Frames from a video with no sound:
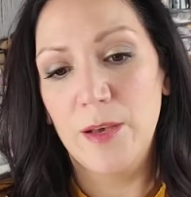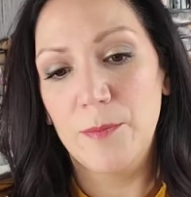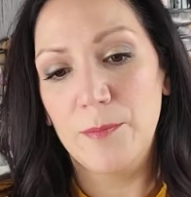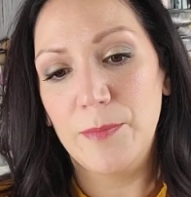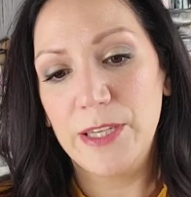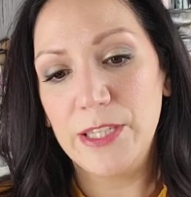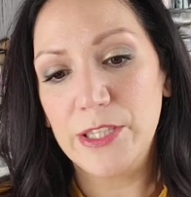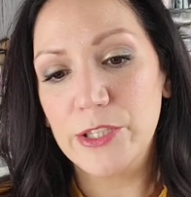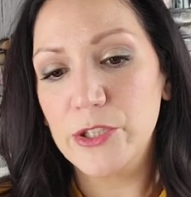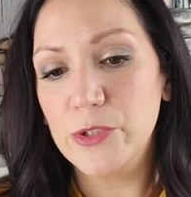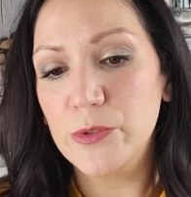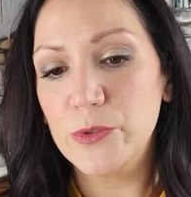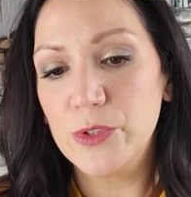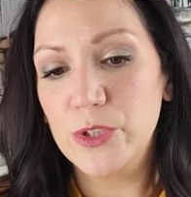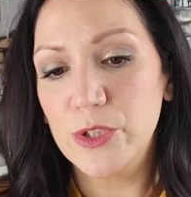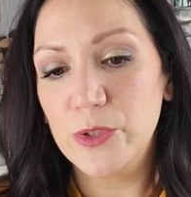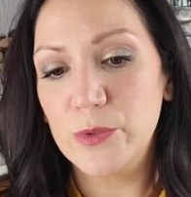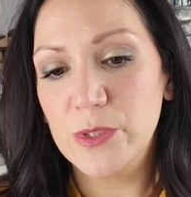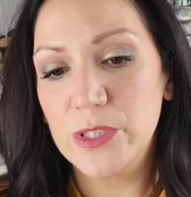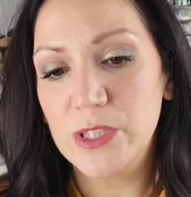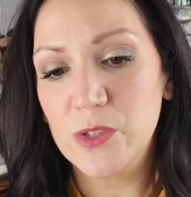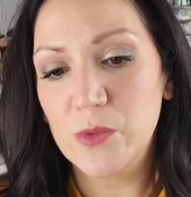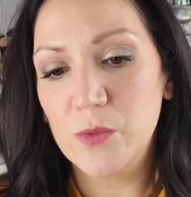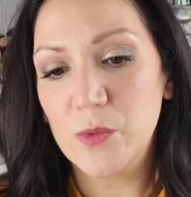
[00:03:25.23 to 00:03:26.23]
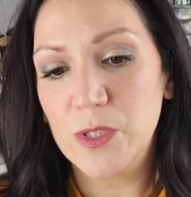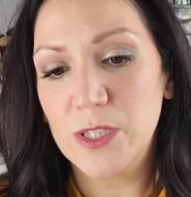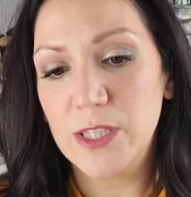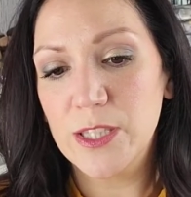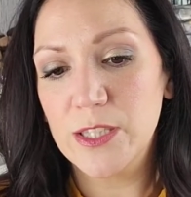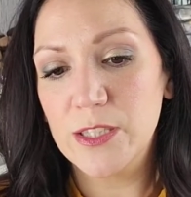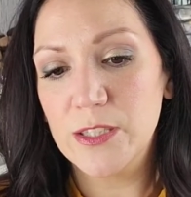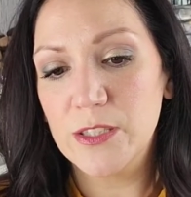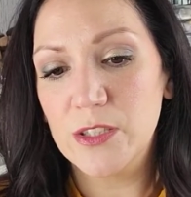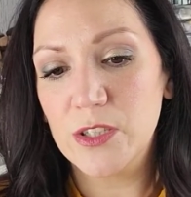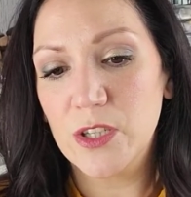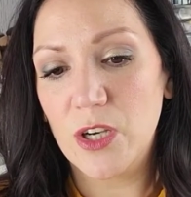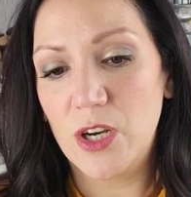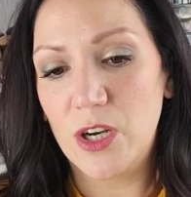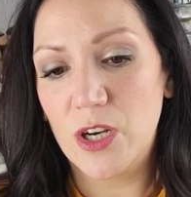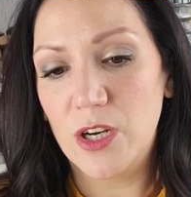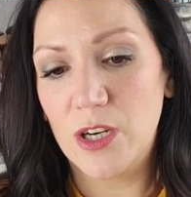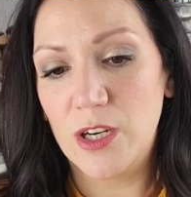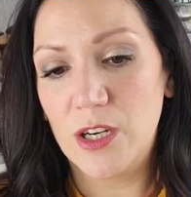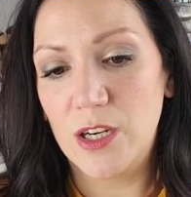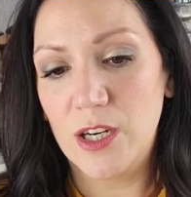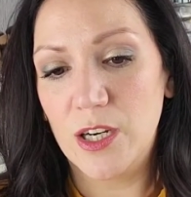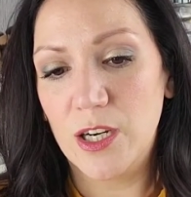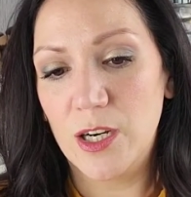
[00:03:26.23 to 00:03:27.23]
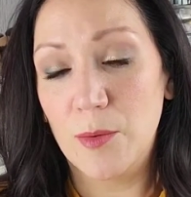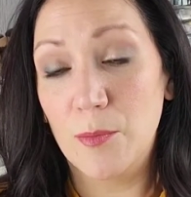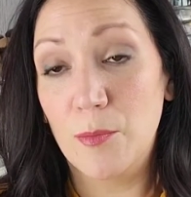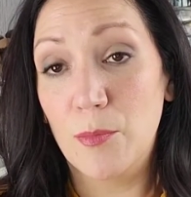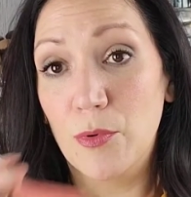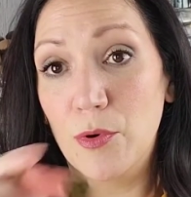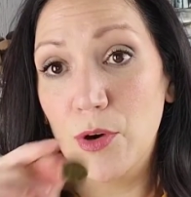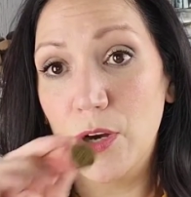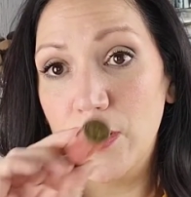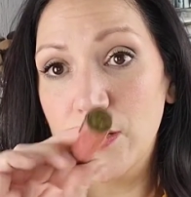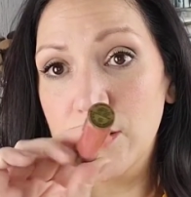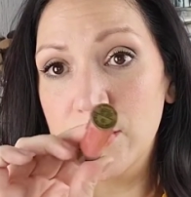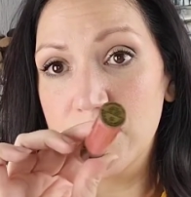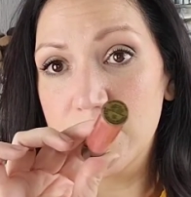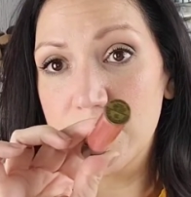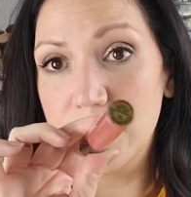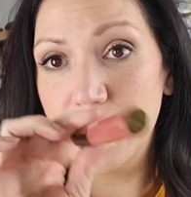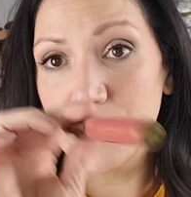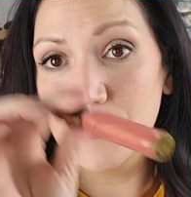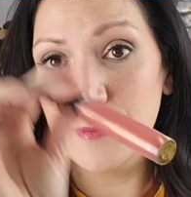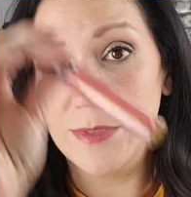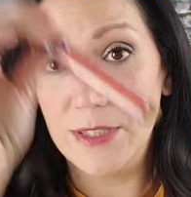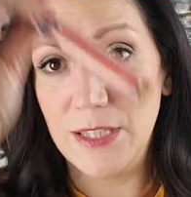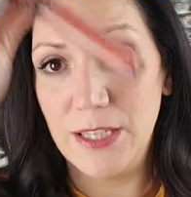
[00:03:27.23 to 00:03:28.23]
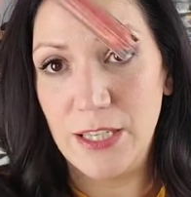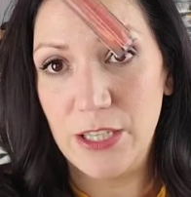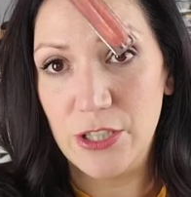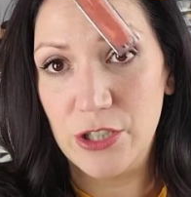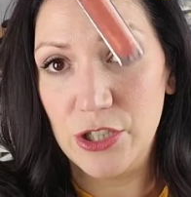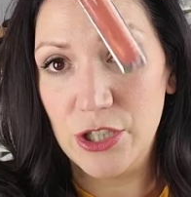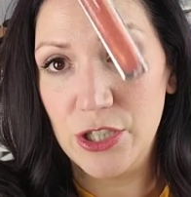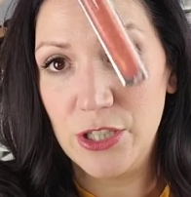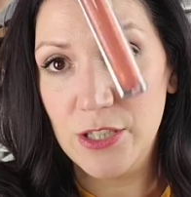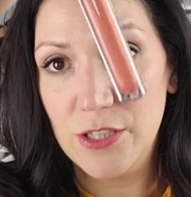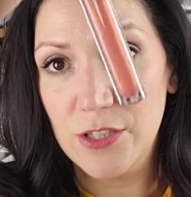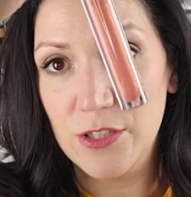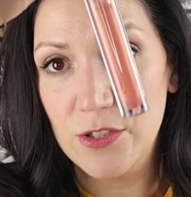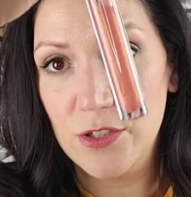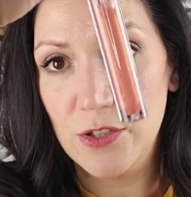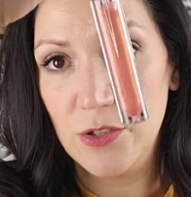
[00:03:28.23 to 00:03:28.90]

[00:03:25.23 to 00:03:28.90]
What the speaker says: My 2 newest ones are Bronze Temptation,